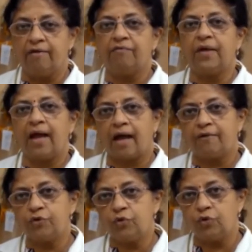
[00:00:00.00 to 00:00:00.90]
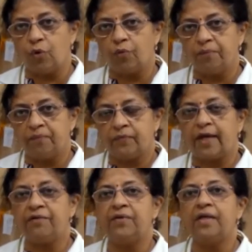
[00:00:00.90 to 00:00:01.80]
we have to know
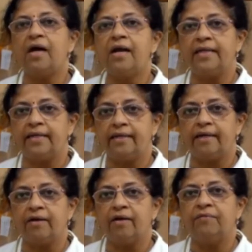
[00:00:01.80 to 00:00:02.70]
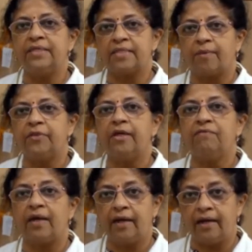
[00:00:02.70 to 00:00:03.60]
that we are dealing with
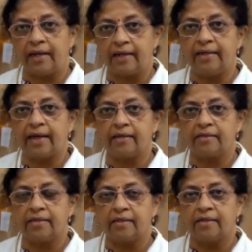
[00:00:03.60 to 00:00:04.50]
something very delicate